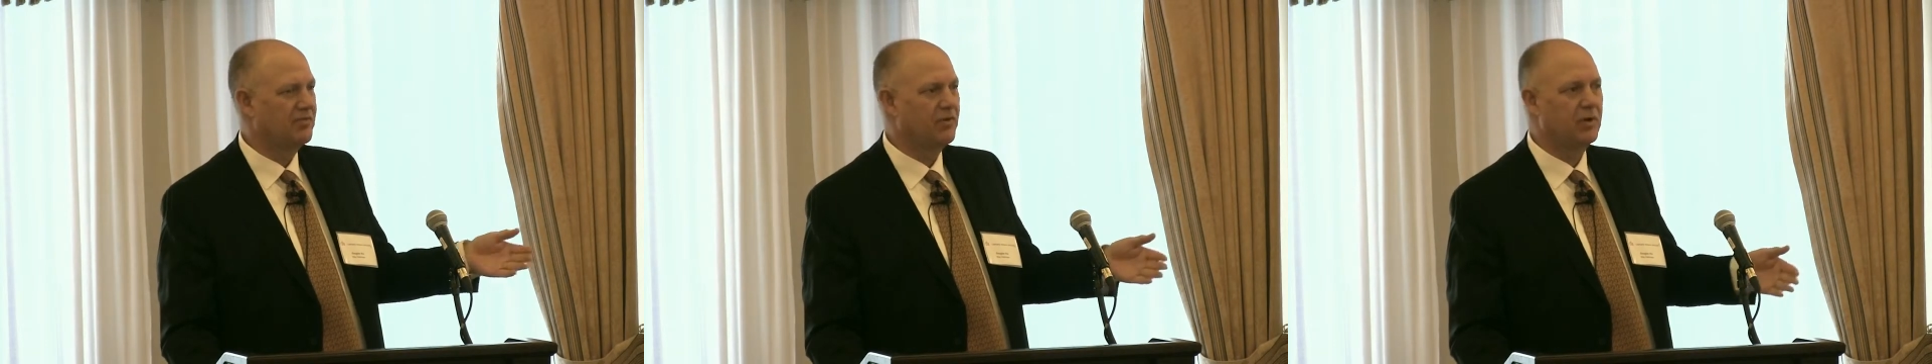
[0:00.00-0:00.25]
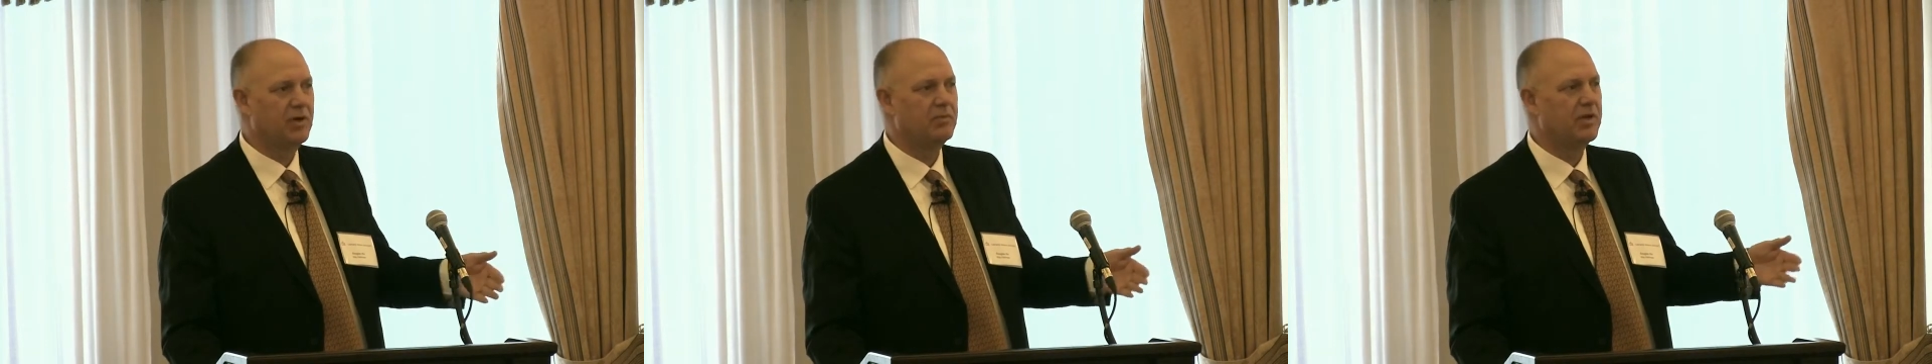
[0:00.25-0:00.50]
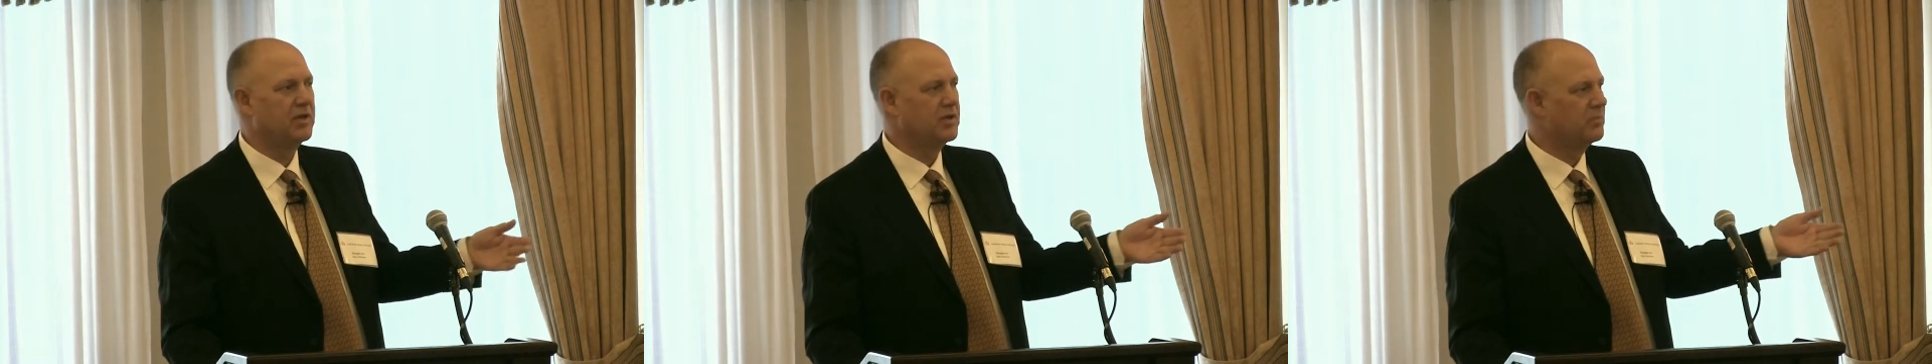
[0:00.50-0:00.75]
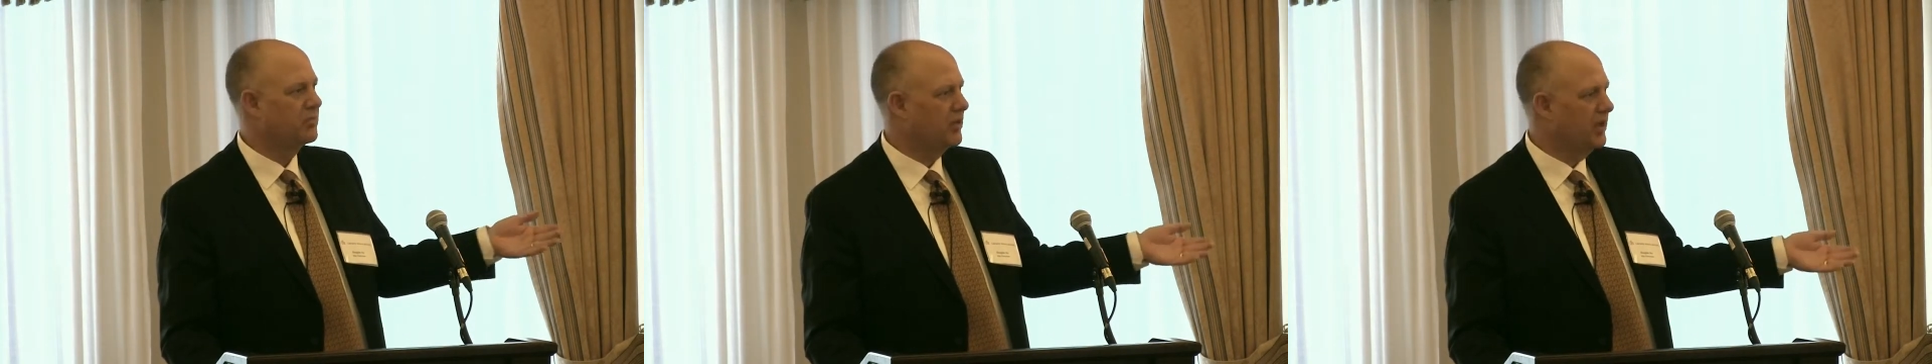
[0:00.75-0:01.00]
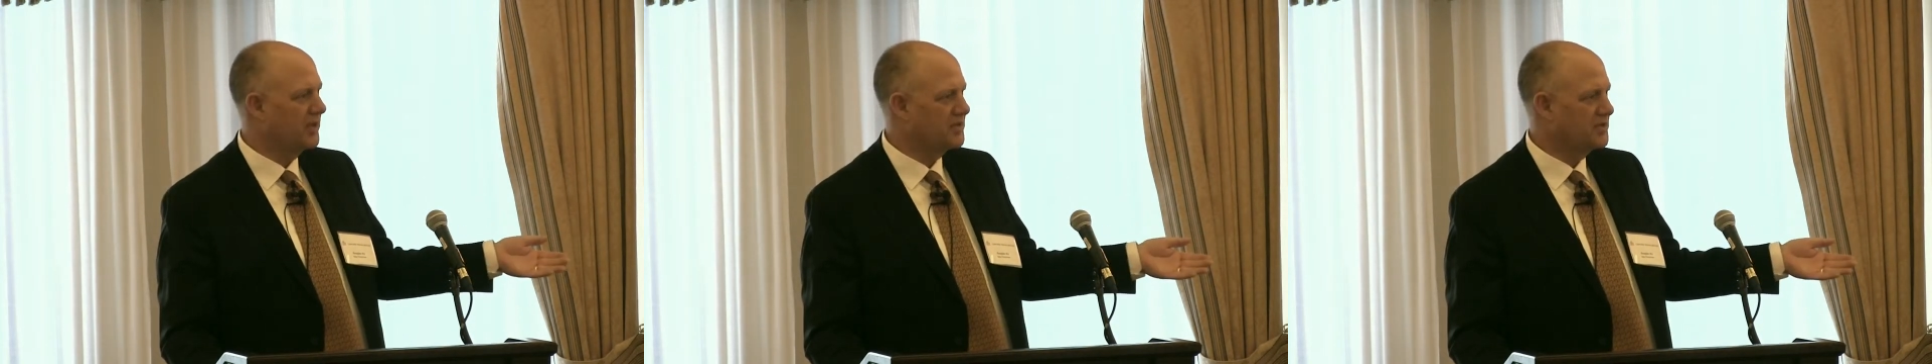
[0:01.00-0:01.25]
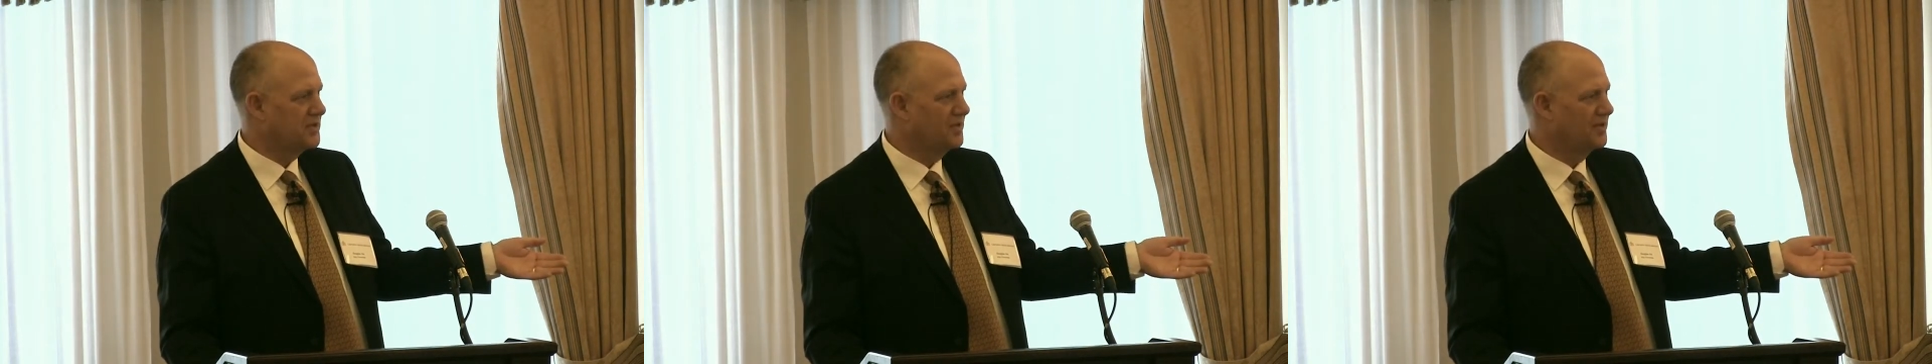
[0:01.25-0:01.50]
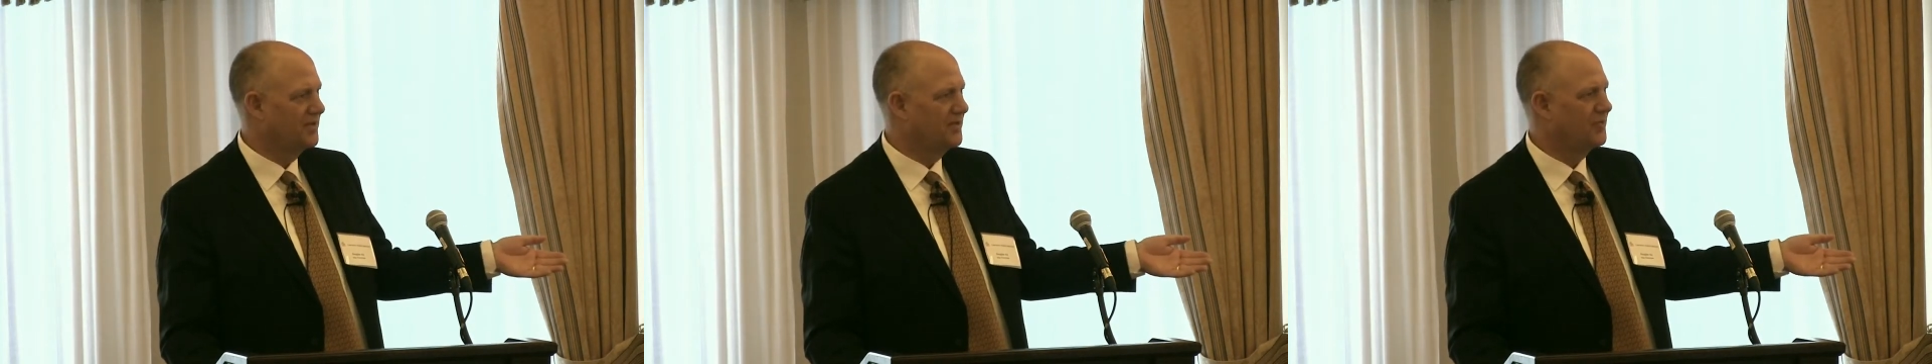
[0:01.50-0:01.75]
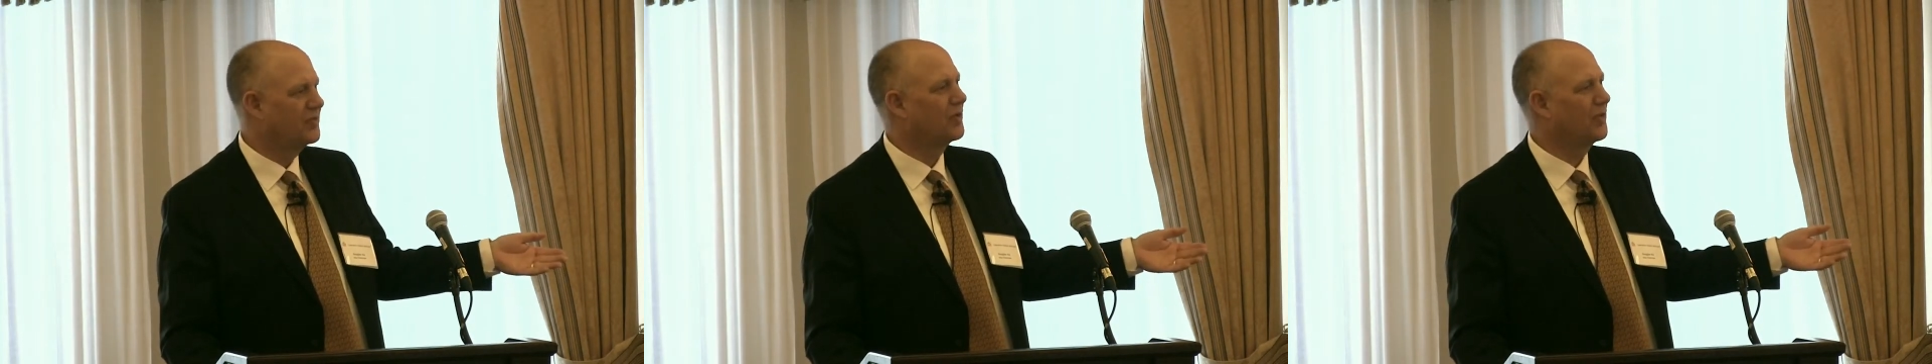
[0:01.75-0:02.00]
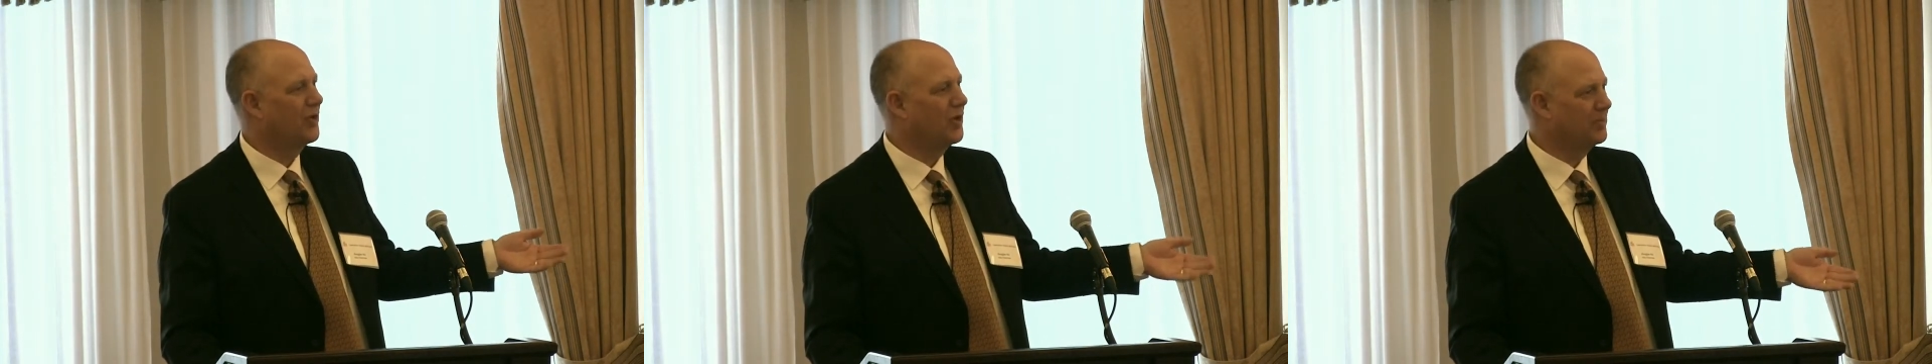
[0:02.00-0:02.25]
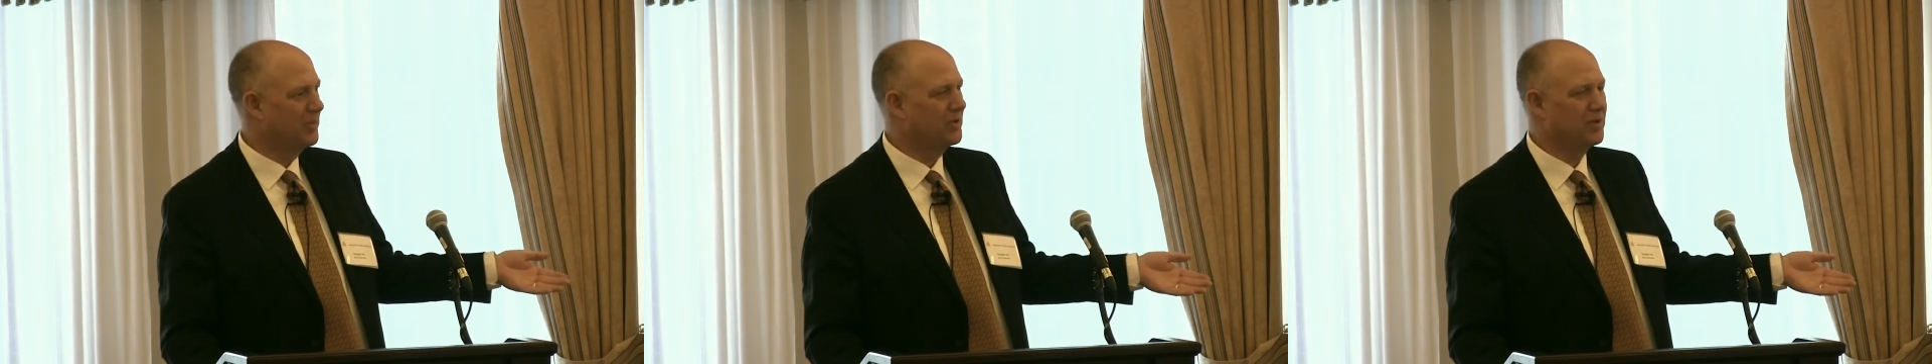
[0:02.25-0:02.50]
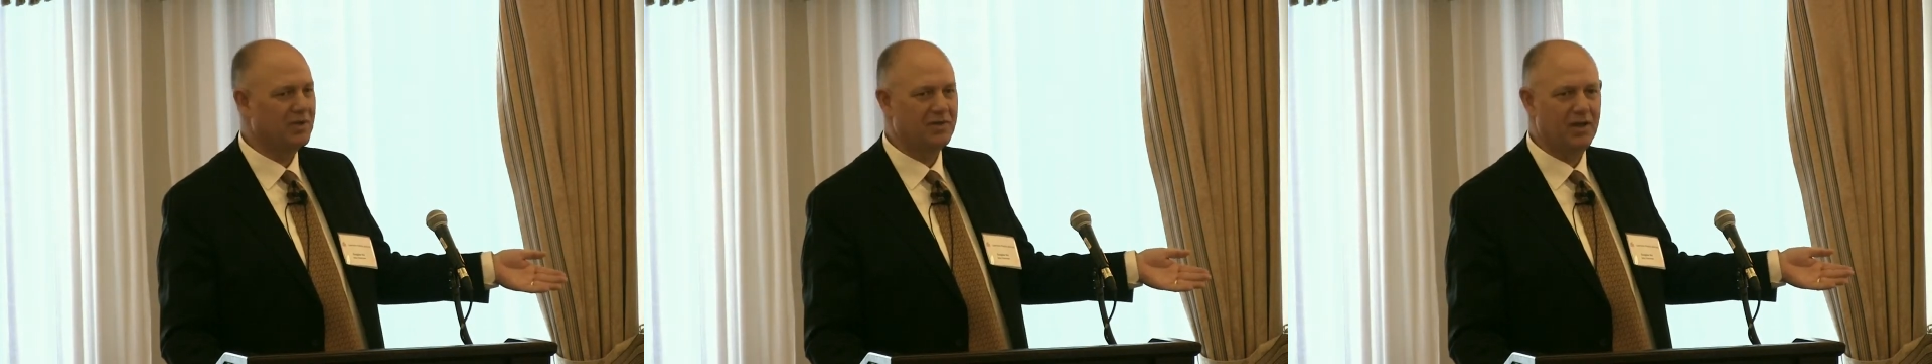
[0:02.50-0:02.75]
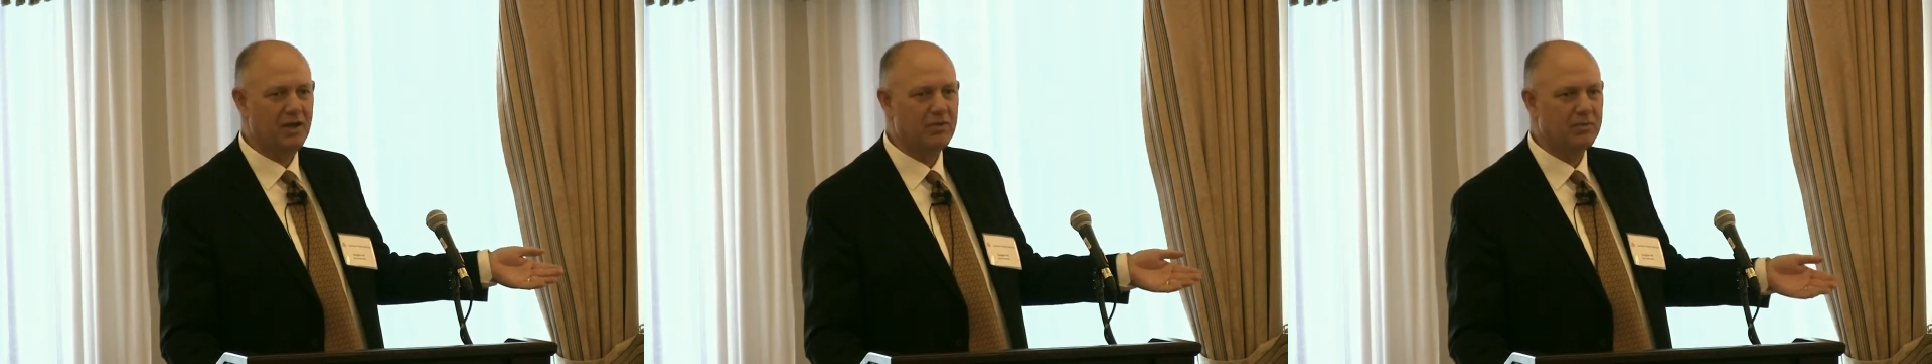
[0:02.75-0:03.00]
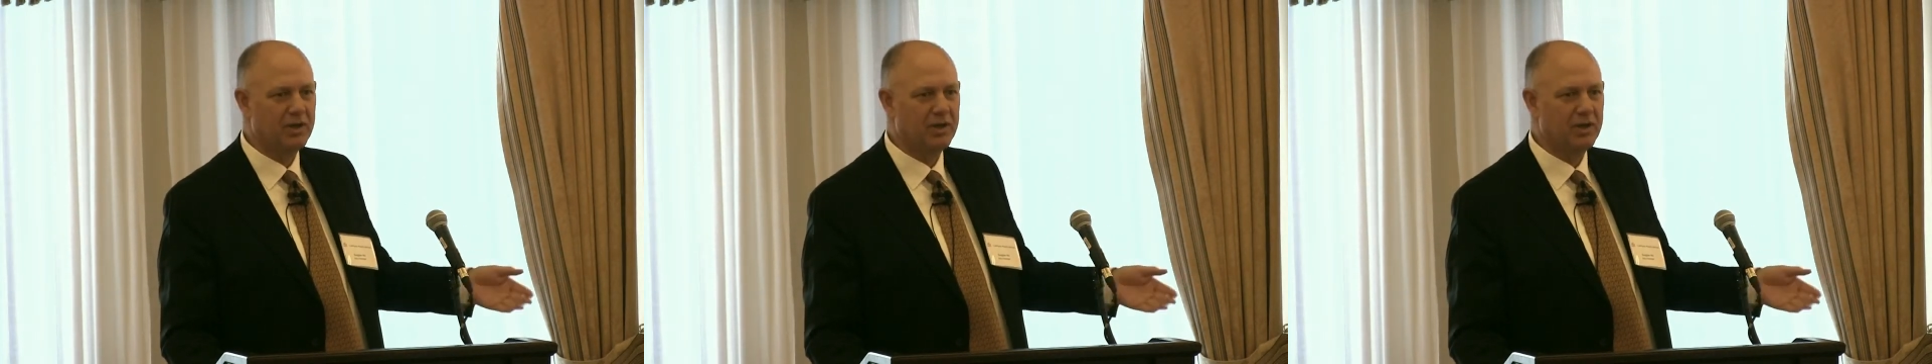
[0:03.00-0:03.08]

have already been in the press for a long period of time.